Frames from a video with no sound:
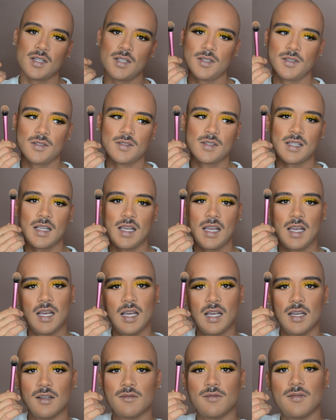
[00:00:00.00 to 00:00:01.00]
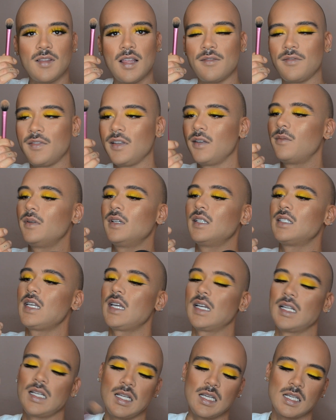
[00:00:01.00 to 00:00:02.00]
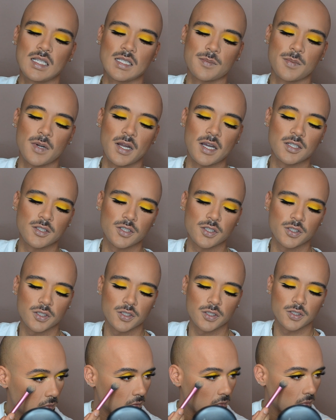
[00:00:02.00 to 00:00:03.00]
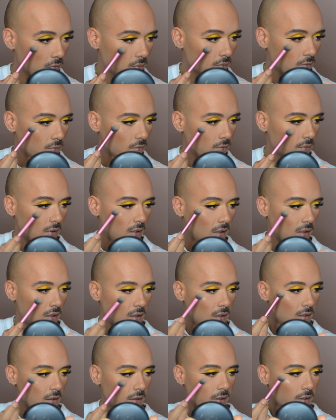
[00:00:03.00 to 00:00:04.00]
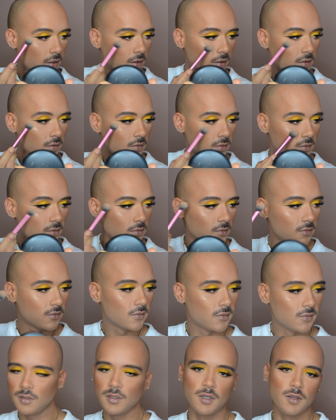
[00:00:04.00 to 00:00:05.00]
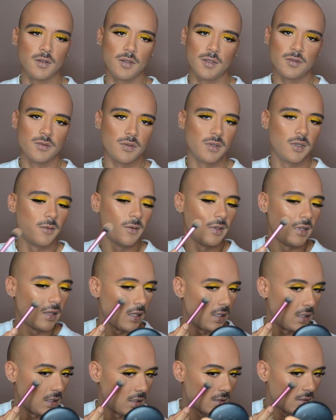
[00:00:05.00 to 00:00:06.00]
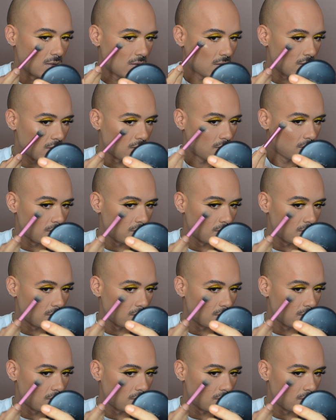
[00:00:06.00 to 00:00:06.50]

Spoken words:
gonna use a fluffy Real Techniques brush right here. You know the drill with this.